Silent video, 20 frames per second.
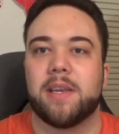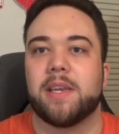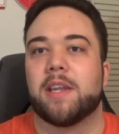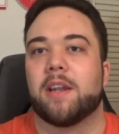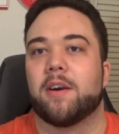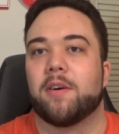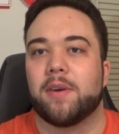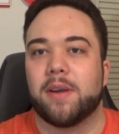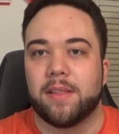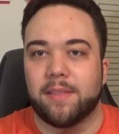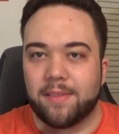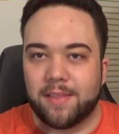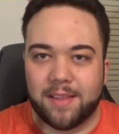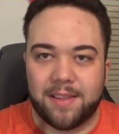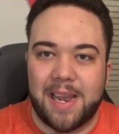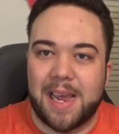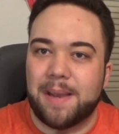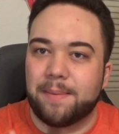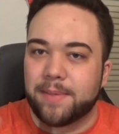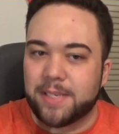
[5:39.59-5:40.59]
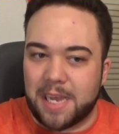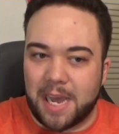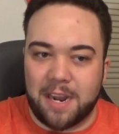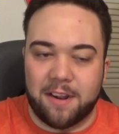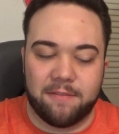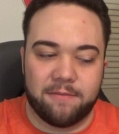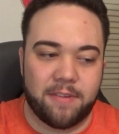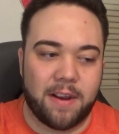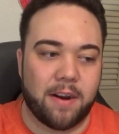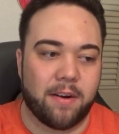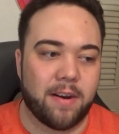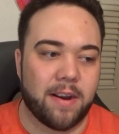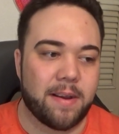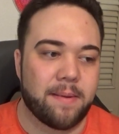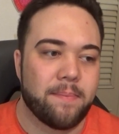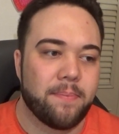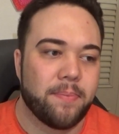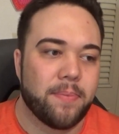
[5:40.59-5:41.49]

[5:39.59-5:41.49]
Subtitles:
You know, the names kind of vary.